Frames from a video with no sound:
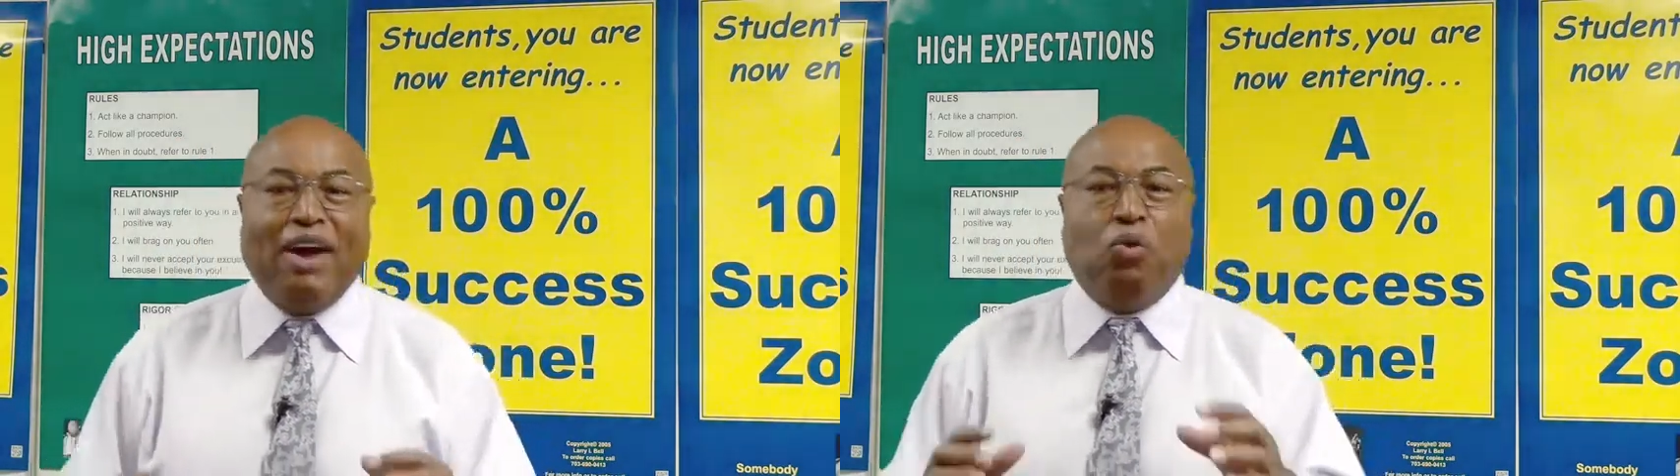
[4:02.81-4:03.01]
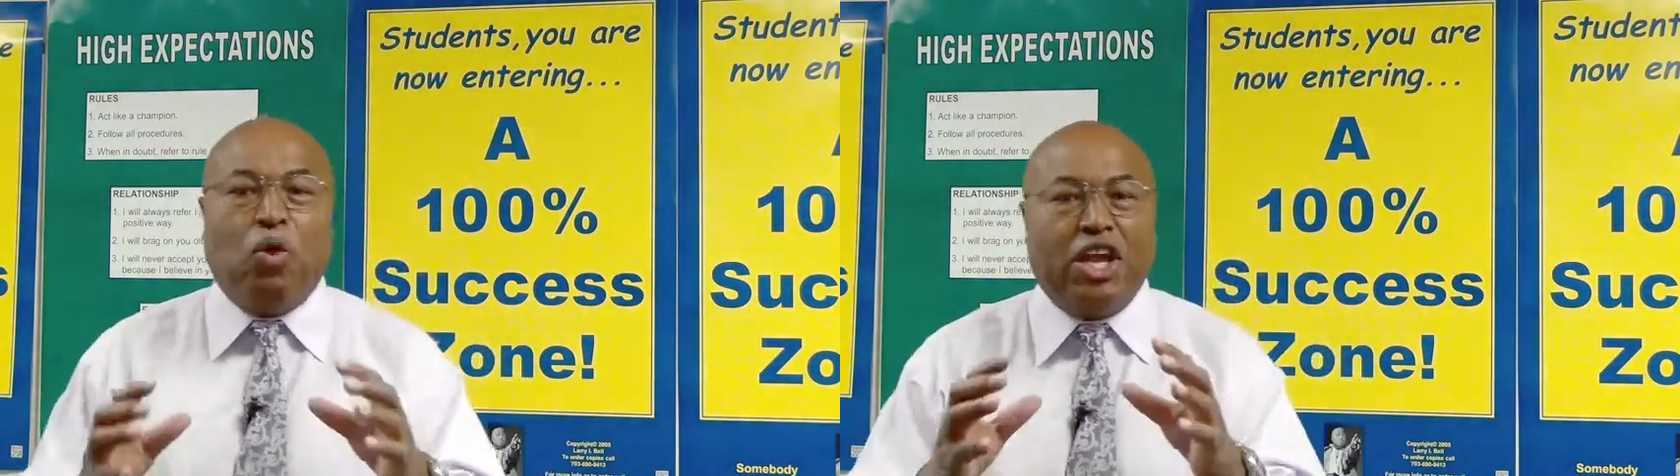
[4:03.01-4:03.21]

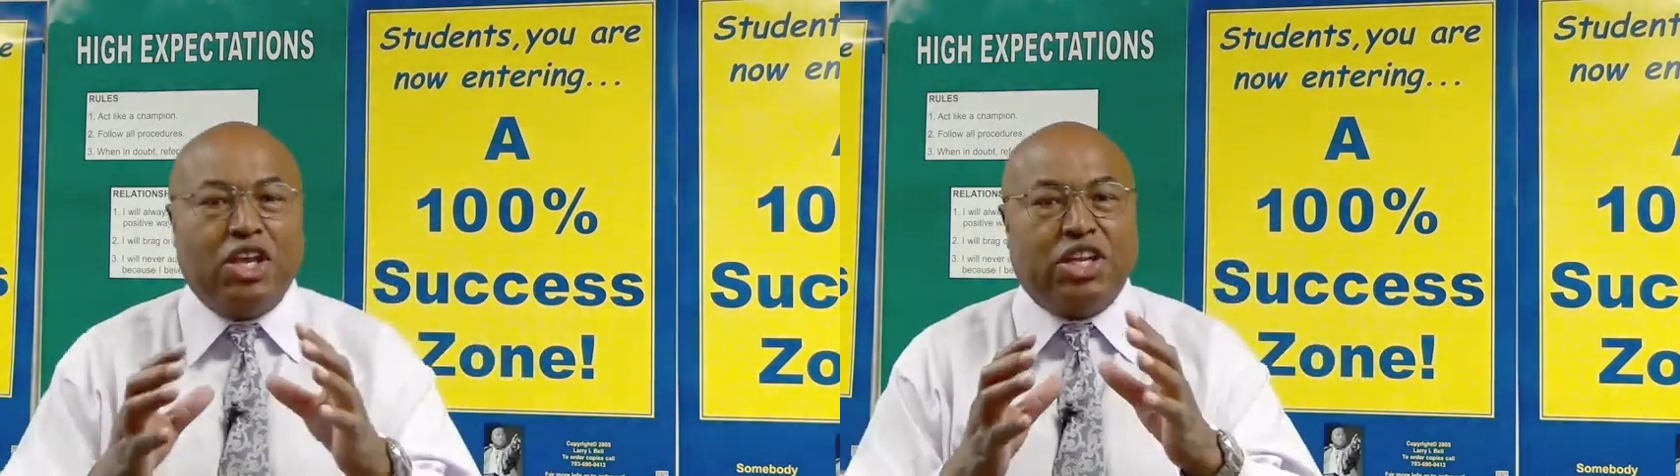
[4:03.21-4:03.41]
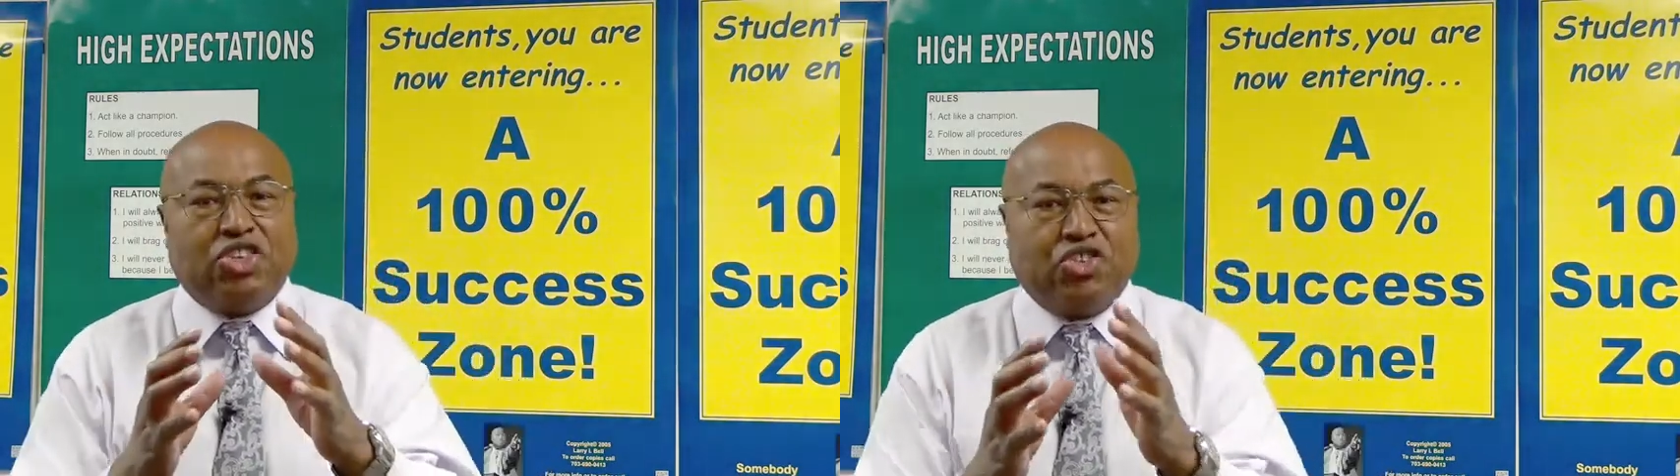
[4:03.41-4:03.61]
want
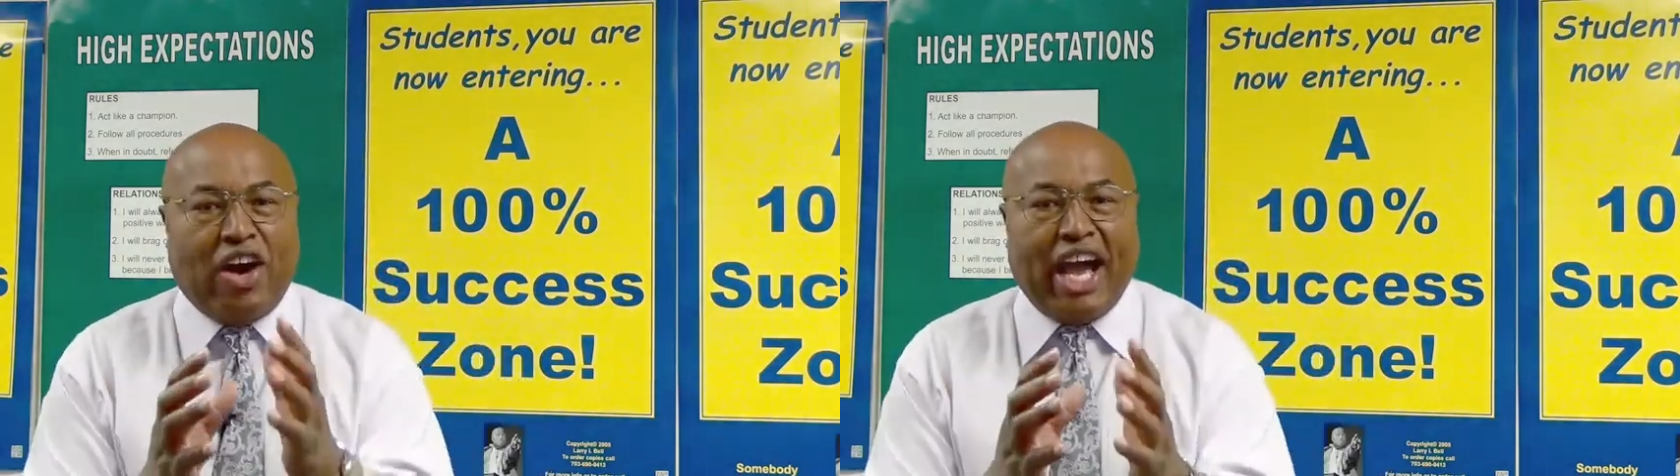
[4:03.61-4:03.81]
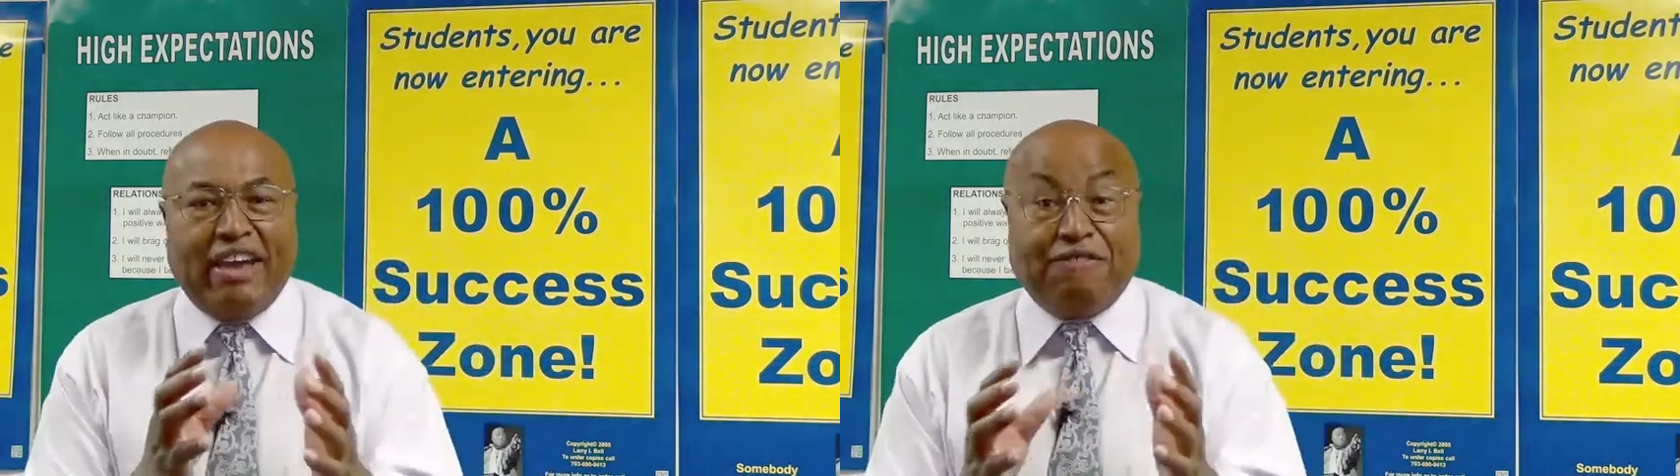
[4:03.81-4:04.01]
you to
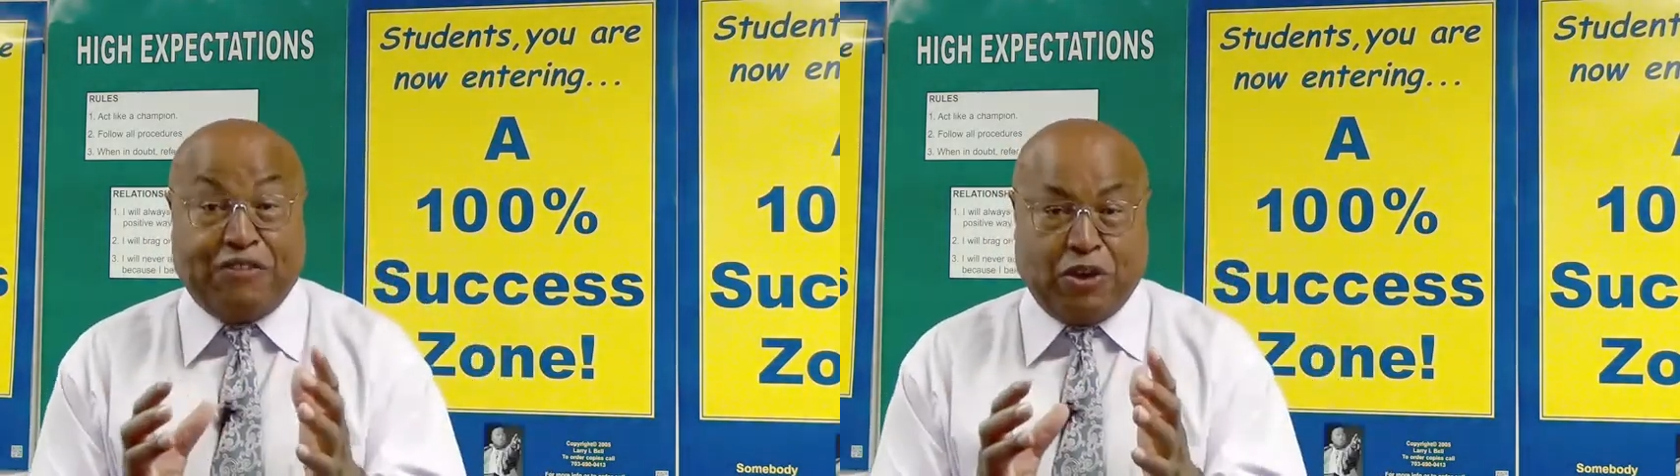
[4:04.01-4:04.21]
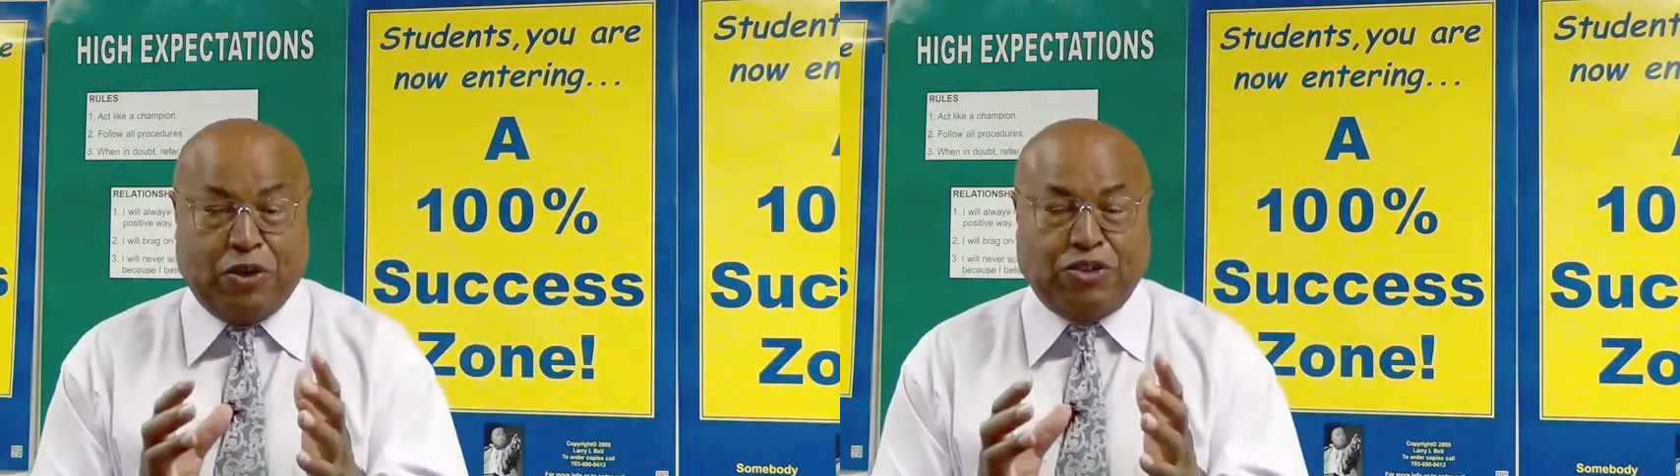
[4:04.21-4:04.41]
try it
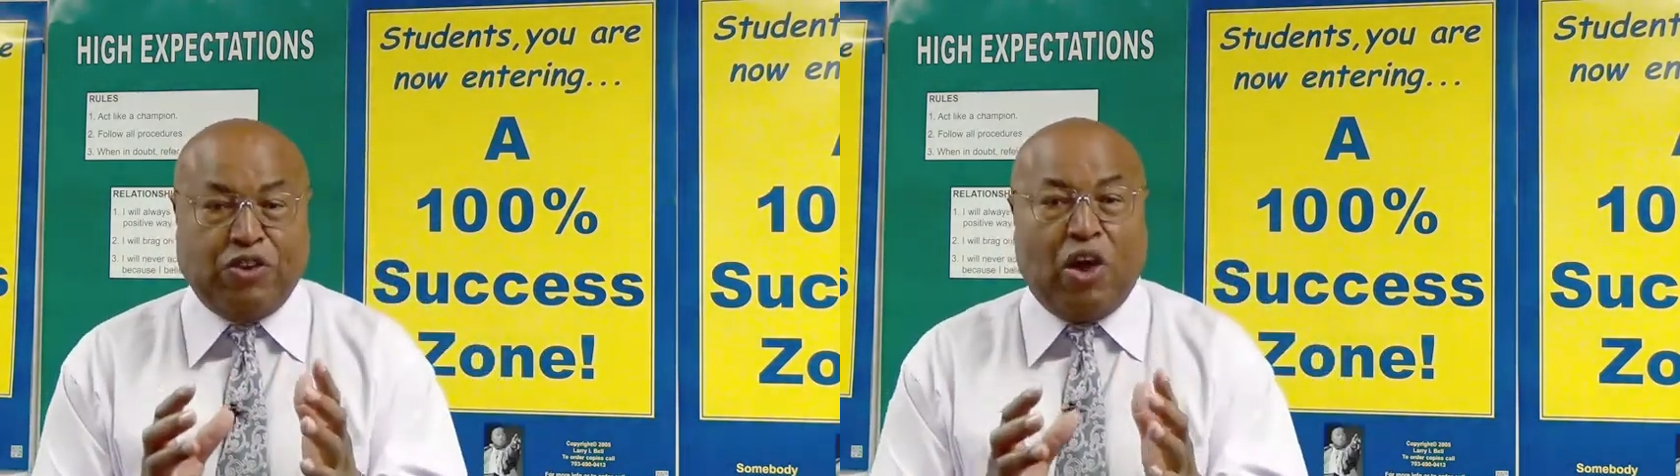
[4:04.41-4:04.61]
first for